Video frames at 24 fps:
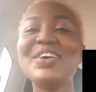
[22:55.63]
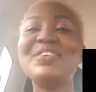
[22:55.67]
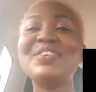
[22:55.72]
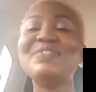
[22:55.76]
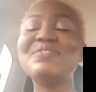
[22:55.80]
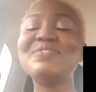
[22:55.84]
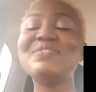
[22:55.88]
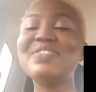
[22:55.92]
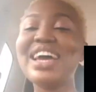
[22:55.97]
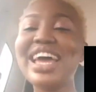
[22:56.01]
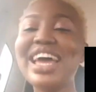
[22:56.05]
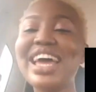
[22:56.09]

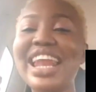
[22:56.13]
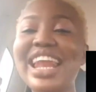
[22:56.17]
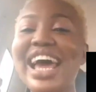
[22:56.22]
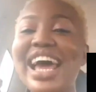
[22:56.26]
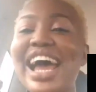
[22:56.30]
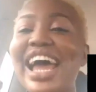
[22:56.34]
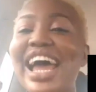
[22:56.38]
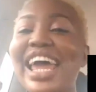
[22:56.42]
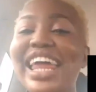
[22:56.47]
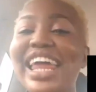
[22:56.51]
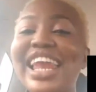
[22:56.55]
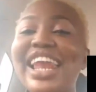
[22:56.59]
Man,
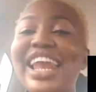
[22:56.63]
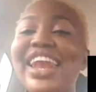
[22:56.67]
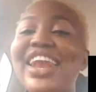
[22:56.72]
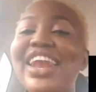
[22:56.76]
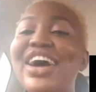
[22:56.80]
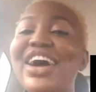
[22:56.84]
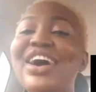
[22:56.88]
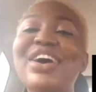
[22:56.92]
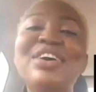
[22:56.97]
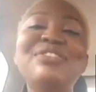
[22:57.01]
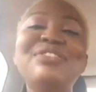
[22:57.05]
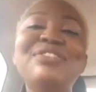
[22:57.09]
I
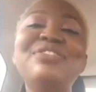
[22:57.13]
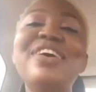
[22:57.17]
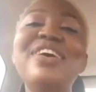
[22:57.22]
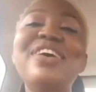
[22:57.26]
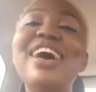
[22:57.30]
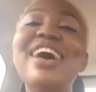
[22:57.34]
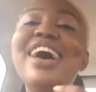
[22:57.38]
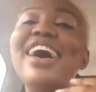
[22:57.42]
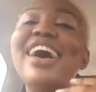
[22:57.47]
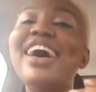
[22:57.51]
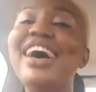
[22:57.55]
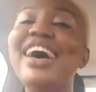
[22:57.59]
love
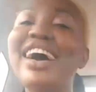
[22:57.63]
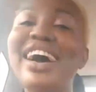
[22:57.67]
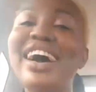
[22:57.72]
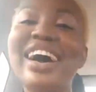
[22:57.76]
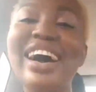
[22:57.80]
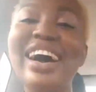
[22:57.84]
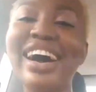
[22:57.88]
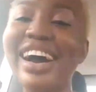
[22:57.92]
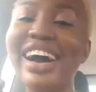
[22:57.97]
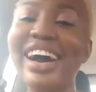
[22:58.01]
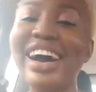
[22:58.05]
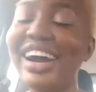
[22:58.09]

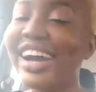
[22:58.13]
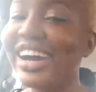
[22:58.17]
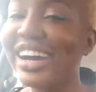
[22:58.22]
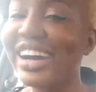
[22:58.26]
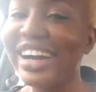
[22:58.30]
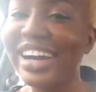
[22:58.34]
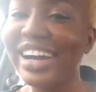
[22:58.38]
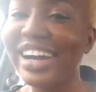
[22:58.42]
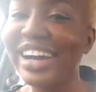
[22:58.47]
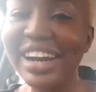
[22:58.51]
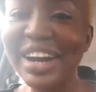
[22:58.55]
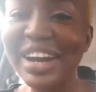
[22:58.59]

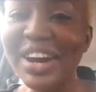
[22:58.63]
her.